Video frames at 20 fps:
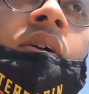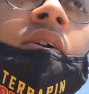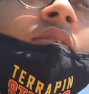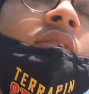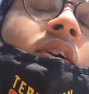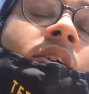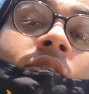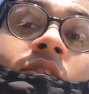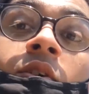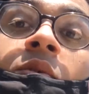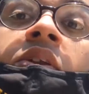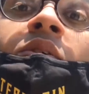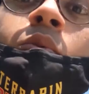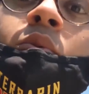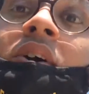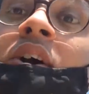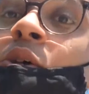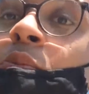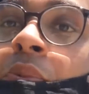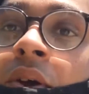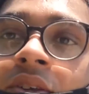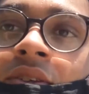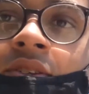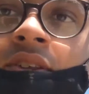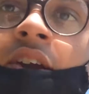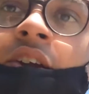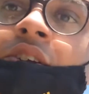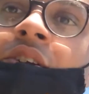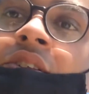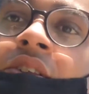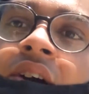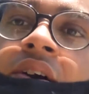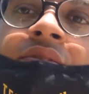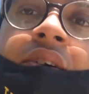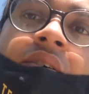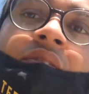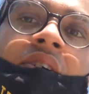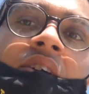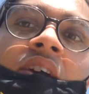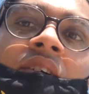Feels like one of the worst presentations I've
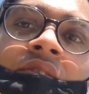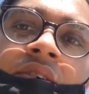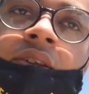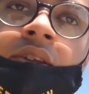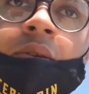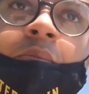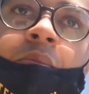ever given